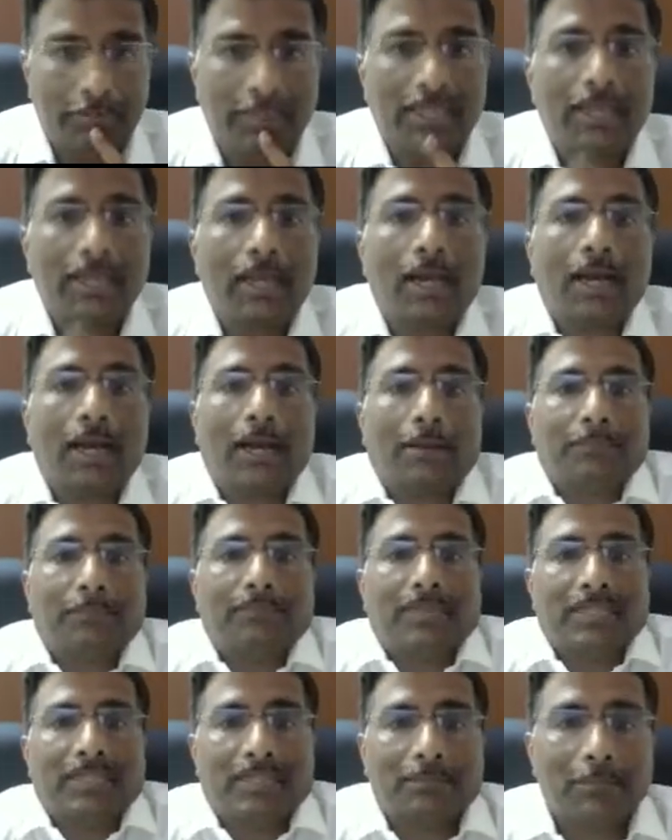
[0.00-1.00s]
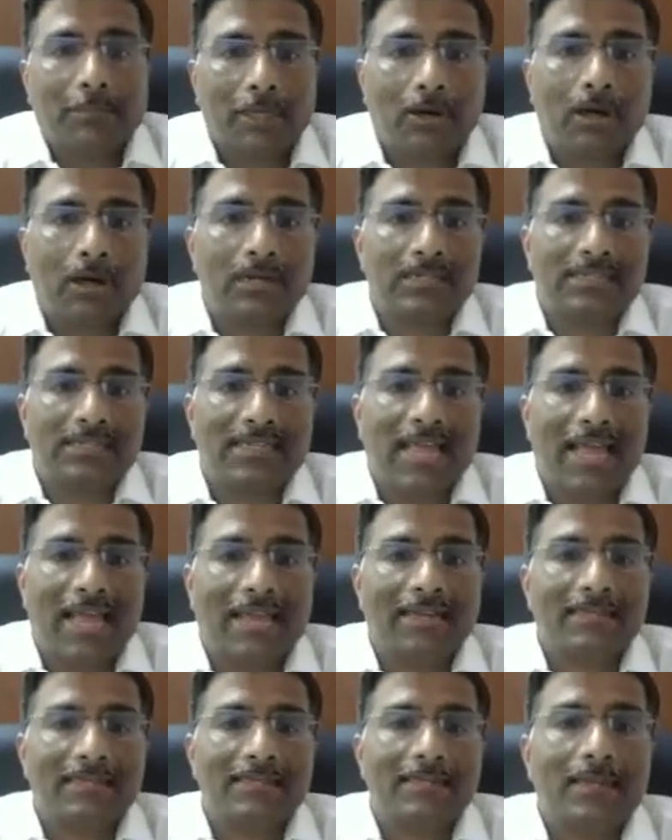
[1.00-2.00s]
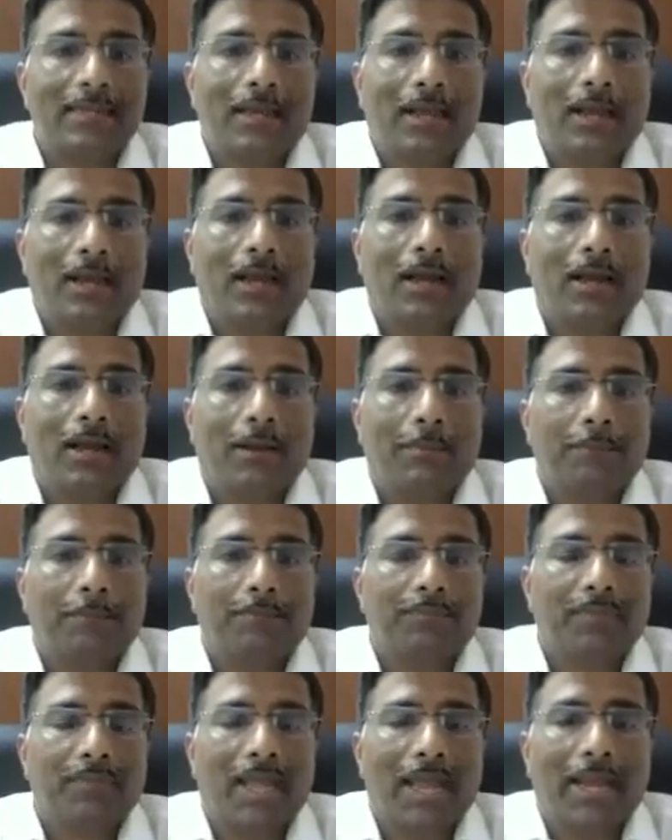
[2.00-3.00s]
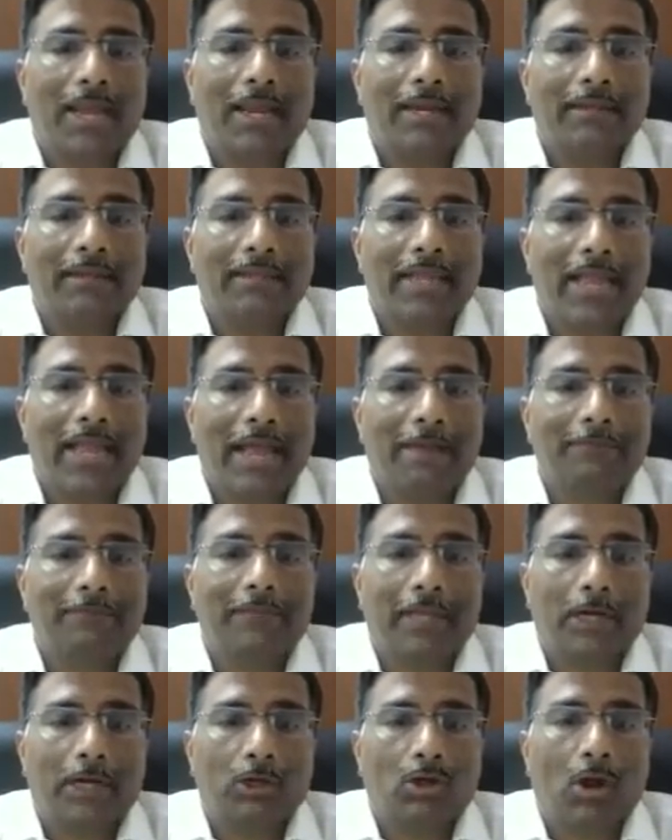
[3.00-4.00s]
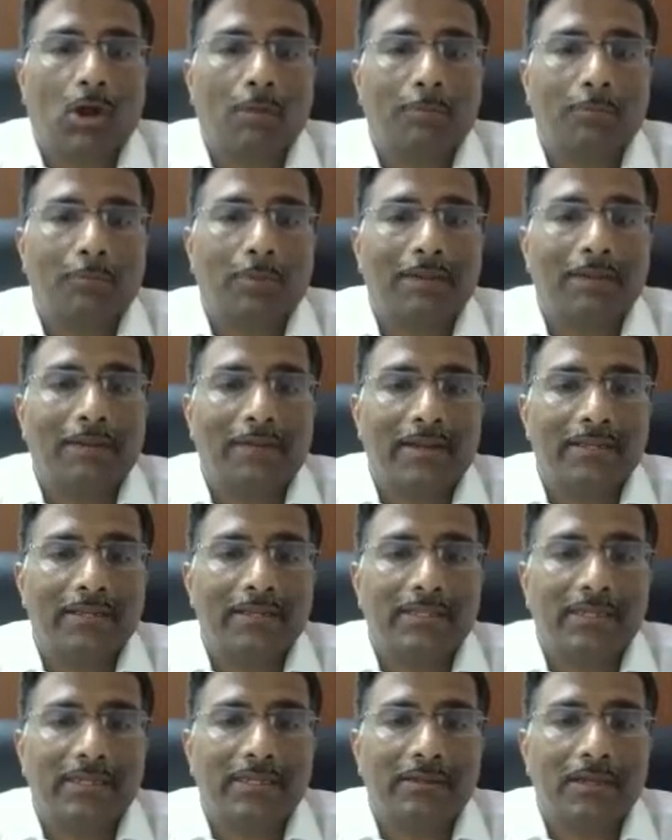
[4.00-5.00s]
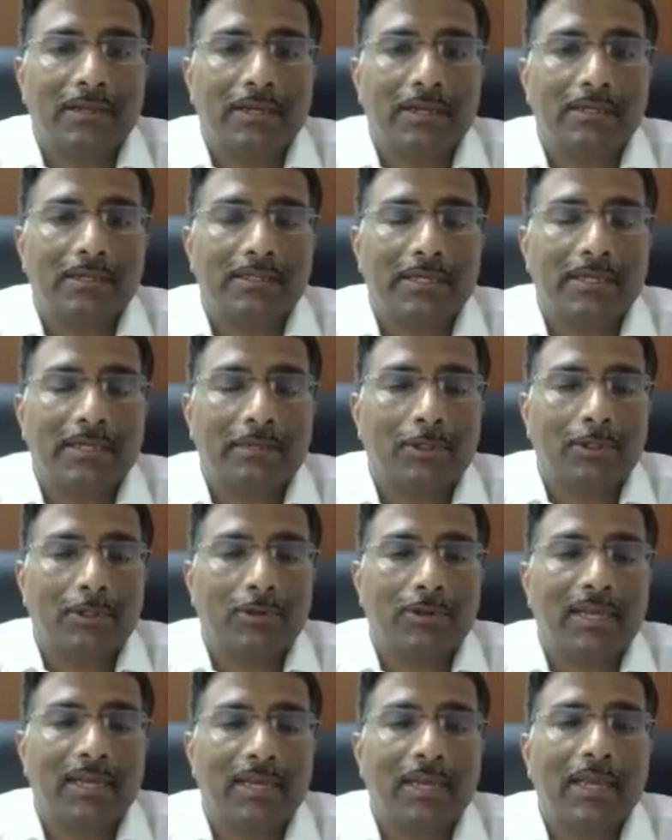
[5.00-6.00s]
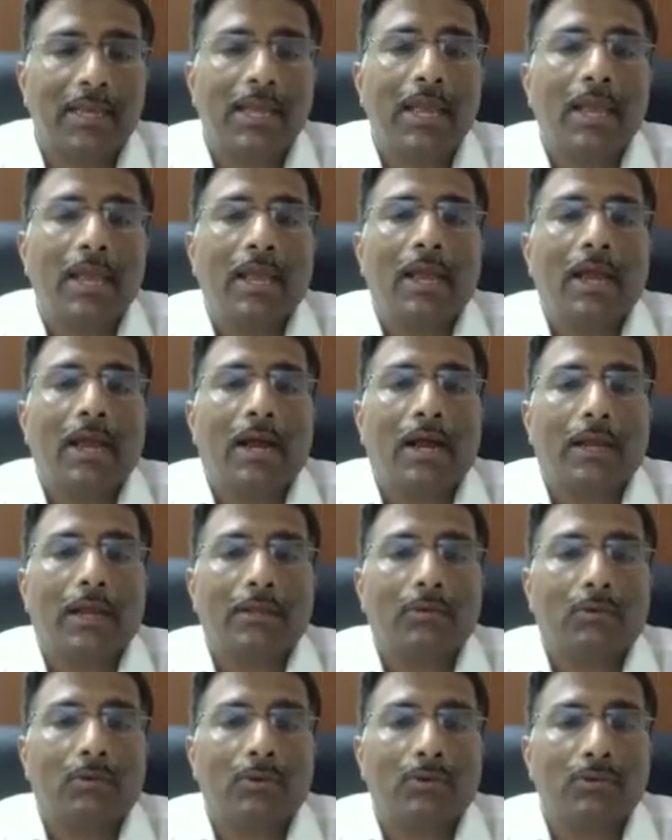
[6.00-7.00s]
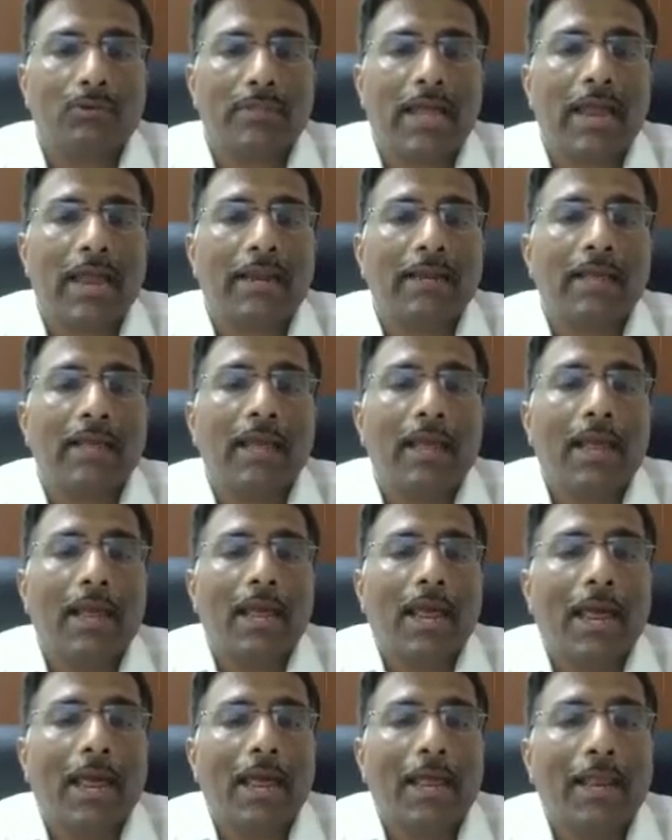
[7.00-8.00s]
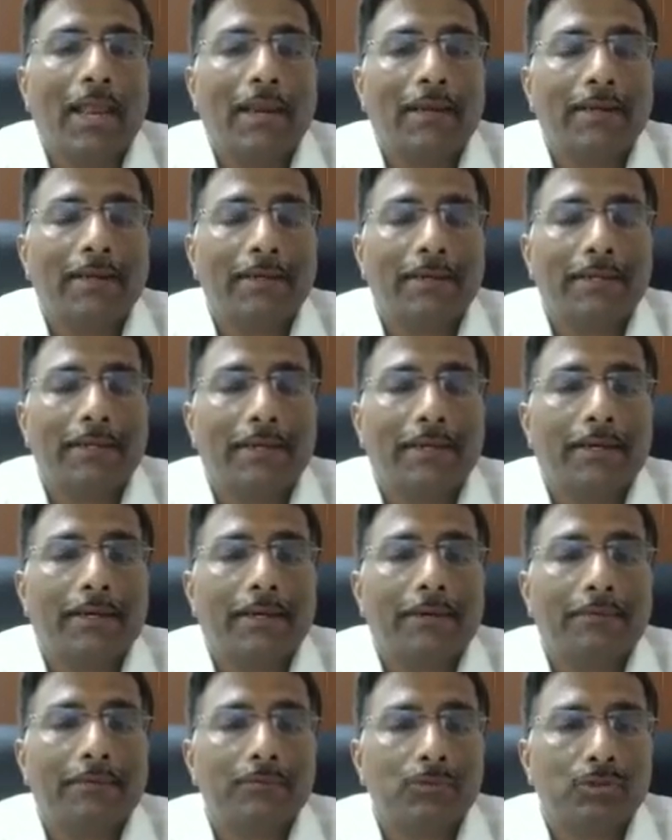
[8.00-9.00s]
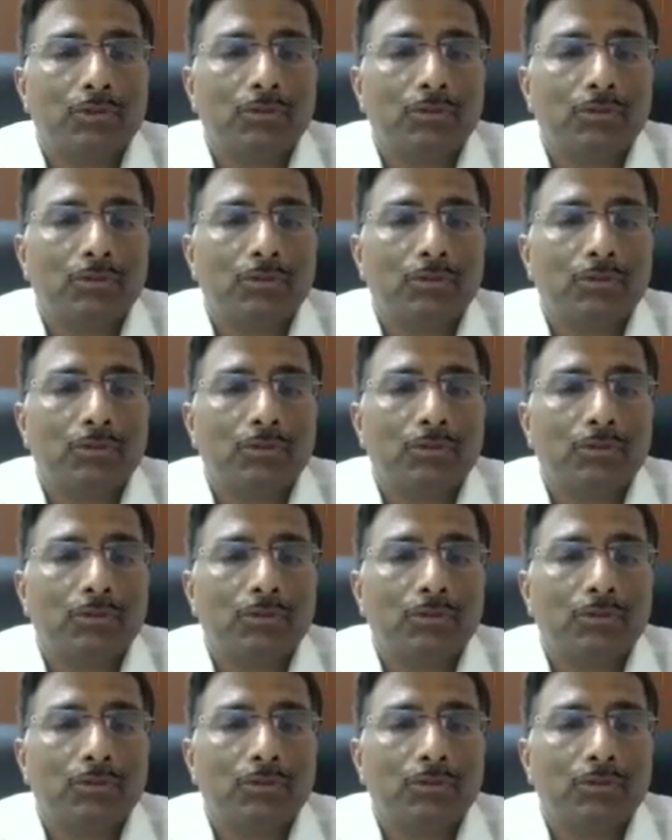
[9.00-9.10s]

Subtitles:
me. There's something called SANS, and they have their top 25 CWE. You could do that. And there